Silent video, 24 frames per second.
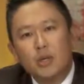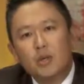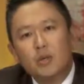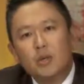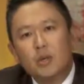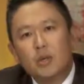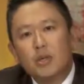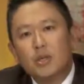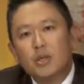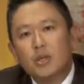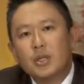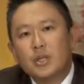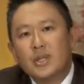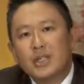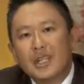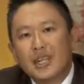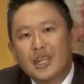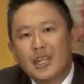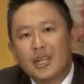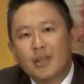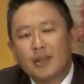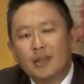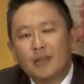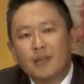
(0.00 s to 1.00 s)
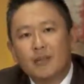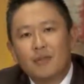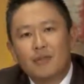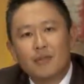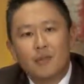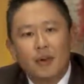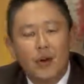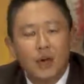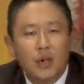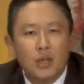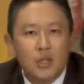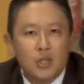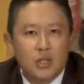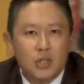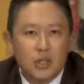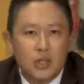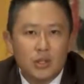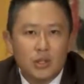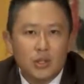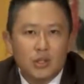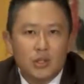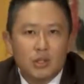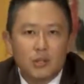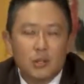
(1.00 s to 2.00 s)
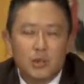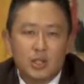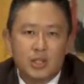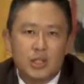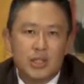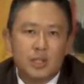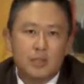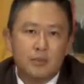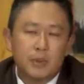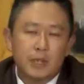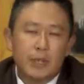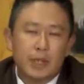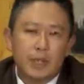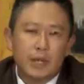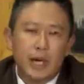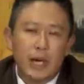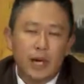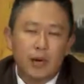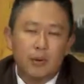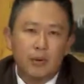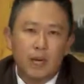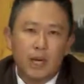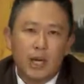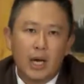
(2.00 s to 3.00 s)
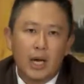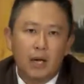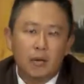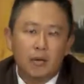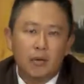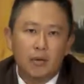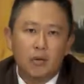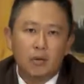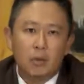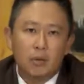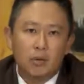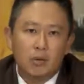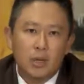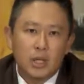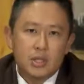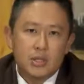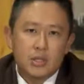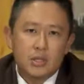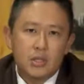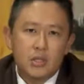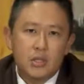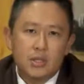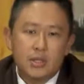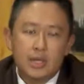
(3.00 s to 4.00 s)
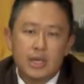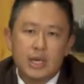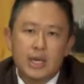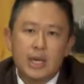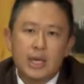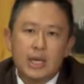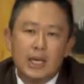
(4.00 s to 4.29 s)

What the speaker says: to undertake the functions which is being carried out in Mauritius